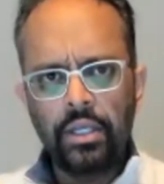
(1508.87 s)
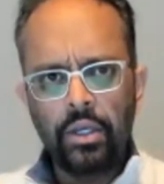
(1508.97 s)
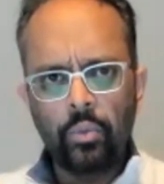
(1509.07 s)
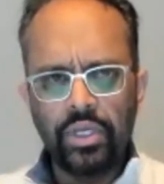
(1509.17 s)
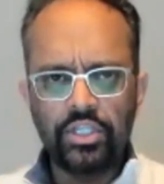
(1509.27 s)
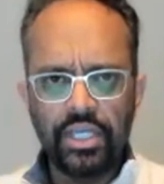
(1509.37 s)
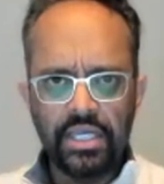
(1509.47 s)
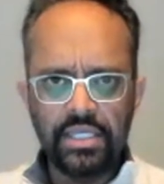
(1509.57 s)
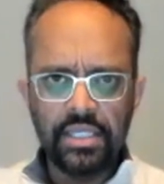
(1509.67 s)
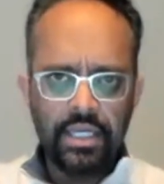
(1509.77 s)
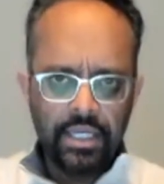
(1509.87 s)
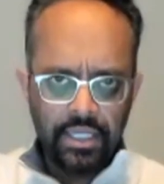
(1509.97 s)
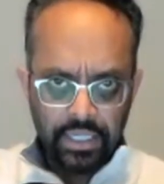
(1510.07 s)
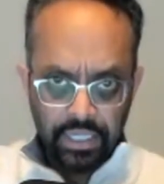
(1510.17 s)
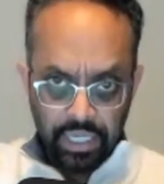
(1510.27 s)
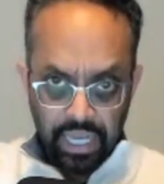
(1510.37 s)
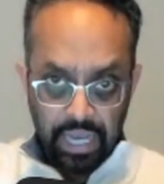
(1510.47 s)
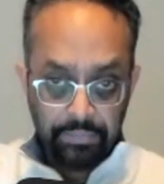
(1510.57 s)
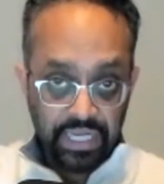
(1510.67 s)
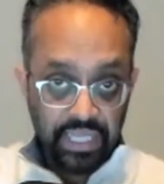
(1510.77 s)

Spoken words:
which is I'm going to